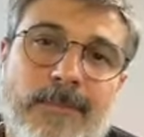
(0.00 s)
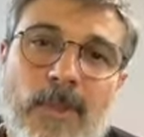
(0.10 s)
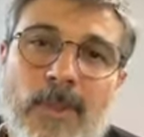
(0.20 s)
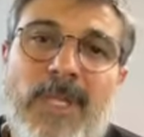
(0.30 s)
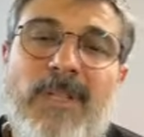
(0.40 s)

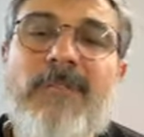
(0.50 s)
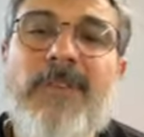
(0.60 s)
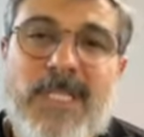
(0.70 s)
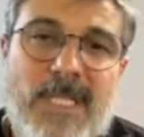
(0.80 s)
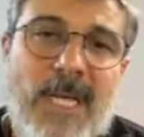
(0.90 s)
But we need to
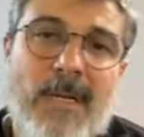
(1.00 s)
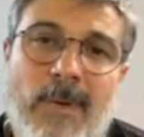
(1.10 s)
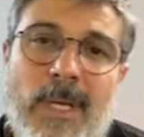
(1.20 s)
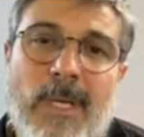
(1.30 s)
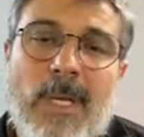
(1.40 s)
fix that,
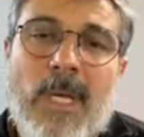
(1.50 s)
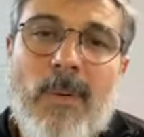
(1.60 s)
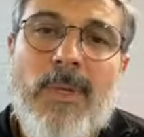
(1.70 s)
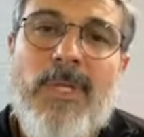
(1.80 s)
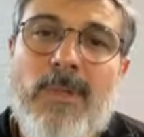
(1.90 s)
right?
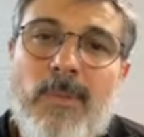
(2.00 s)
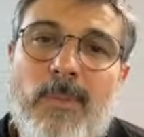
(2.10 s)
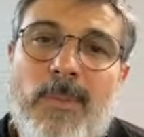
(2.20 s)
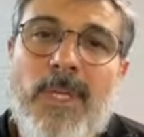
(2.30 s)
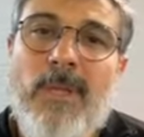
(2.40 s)
We need to
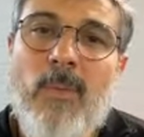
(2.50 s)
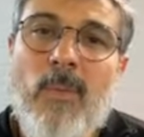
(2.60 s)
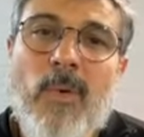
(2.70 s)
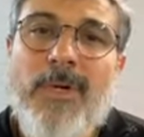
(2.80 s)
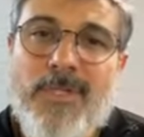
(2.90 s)
be the
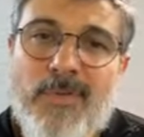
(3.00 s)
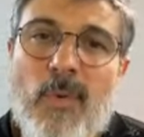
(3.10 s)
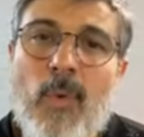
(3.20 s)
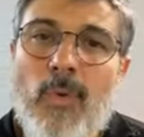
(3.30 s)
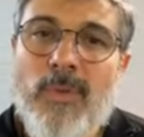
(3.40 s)
warriors of
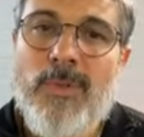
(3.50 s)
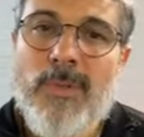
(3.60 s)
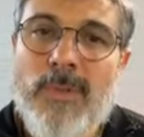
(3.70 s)
old,